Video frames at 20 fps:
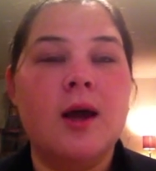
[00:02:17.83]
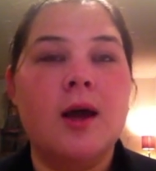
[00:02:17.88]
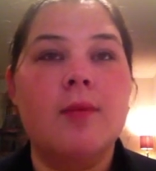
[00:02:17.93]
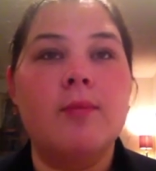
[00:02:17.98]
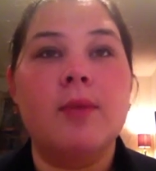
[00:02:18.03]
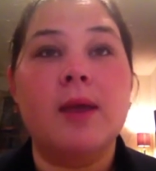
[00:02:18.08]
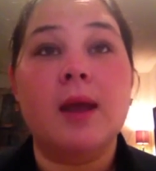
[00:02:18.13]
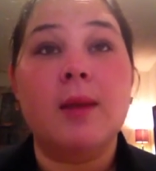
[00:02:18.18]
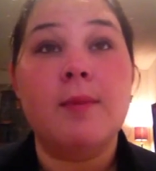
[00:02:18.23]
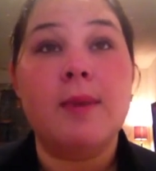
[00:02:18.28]

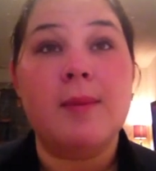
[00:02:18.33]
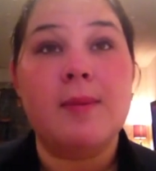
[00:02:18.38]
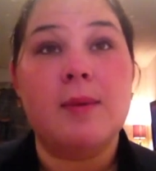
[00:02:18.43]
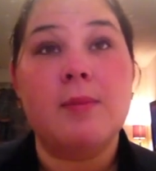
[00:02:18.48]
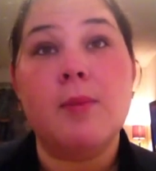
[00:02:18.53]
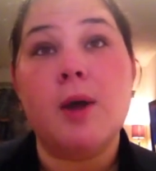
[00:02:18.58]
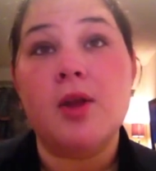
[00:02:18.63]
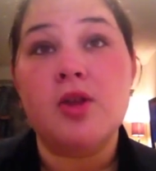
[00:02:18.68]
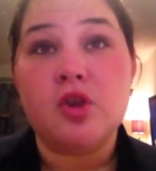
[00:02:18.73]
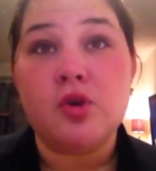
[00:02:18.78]
like maybe
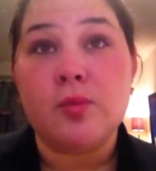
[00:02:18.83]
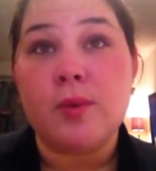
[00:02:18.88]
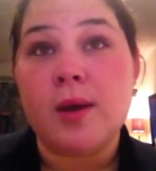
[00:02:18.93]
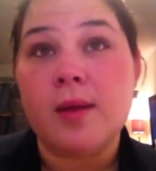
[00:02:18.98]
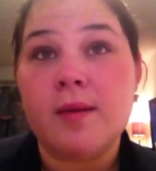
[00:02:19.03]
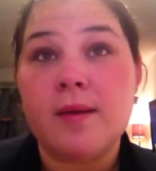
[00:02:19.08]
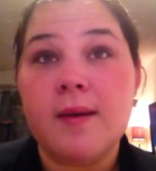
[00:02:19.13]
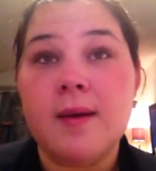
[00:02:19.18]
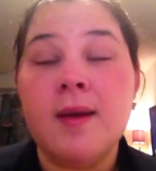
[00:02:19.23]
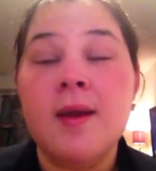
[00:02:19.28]

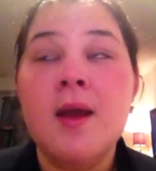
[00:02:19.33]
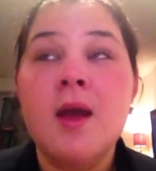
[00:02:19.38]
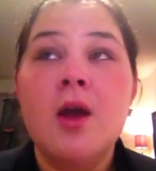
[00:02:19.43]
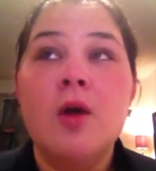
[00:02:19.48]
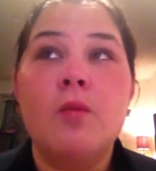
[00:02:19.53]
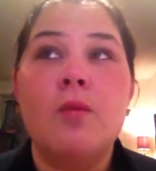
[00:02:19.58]
mozzarella